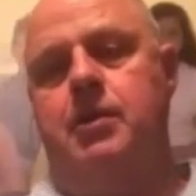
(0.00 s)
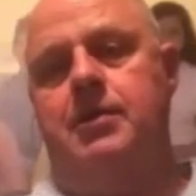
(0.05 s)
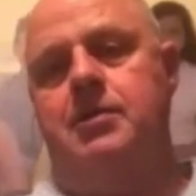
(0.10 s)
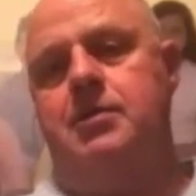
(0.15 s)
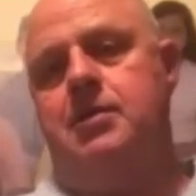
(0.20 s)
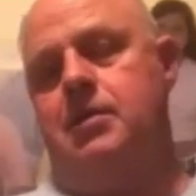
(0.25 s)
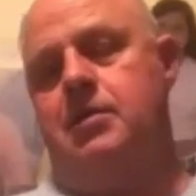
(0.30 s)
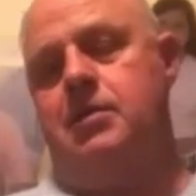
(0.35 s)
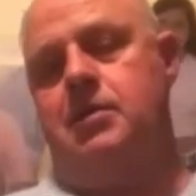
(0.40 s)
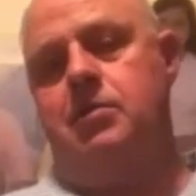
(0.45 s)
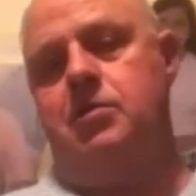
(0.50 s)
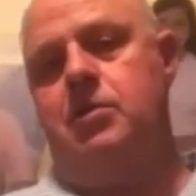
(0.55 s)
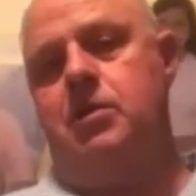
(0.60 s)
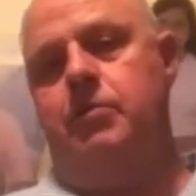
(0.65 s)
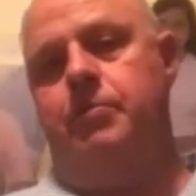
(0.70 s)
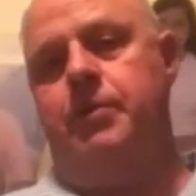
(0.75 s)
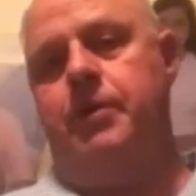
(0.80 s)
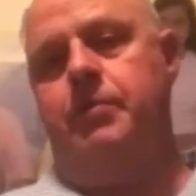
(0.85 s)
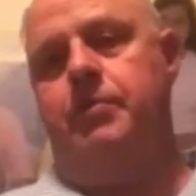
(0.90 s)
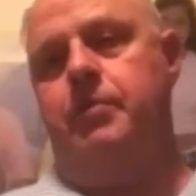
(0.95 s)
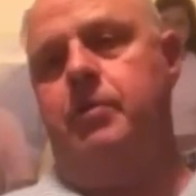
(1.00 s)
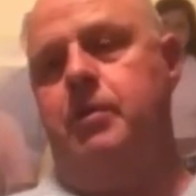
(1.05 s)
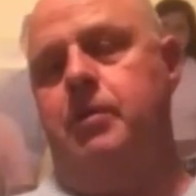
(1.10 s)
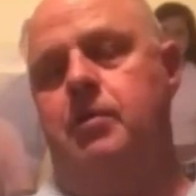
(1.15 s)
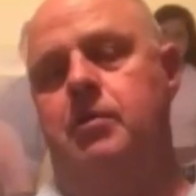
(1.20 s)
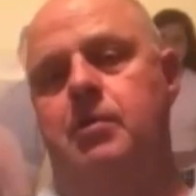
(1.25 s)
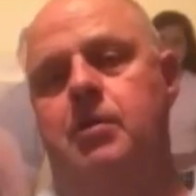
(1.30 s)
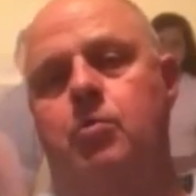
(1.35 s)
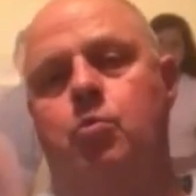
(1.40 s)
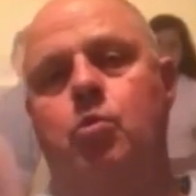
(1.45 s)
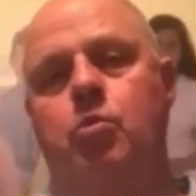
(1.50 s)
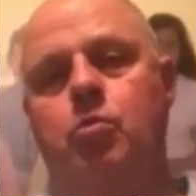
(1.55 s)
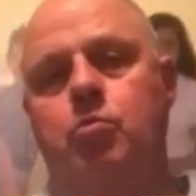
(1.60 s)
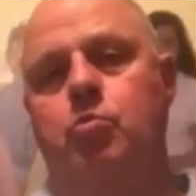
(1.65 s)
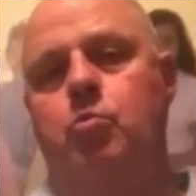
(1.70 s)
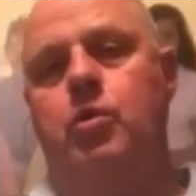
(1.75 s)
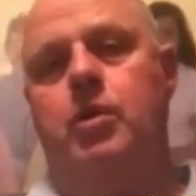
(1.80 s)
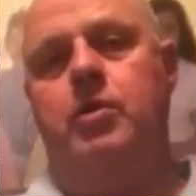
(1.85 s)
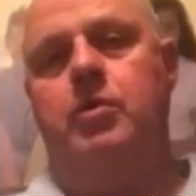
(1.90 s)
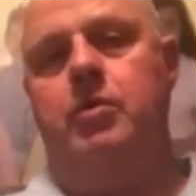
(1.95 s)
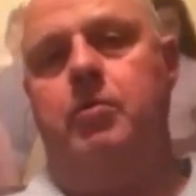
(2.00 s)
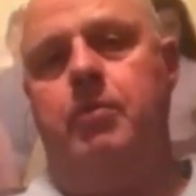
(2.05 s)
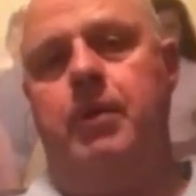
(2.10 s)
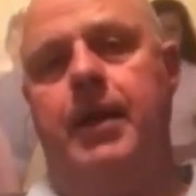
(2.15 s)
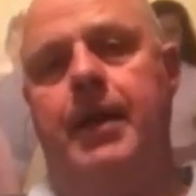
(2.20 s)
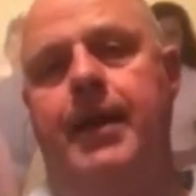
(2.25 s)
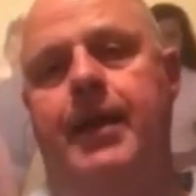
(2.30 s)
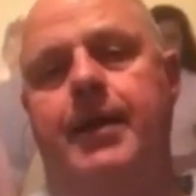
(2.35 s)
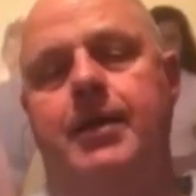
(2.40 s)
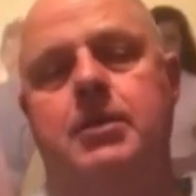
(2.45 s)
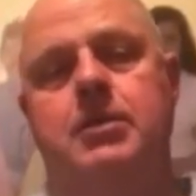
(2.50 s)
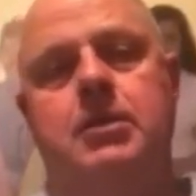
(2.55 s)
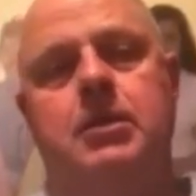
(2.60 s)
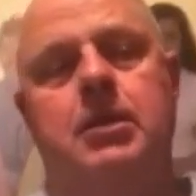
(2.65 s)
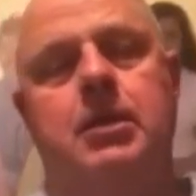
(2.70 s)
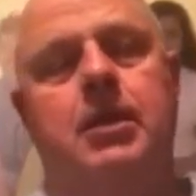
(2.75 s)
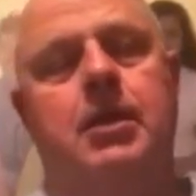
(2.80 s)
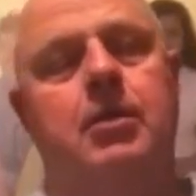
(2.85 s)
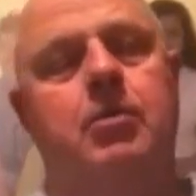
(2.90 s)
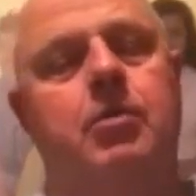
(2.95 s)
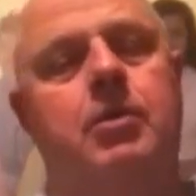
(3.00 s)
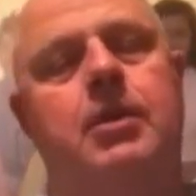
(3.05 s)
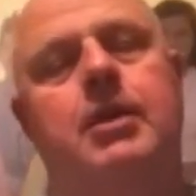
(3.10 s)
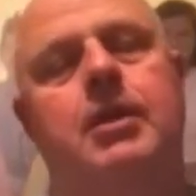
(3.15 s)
I still see people that won't wear their mask, and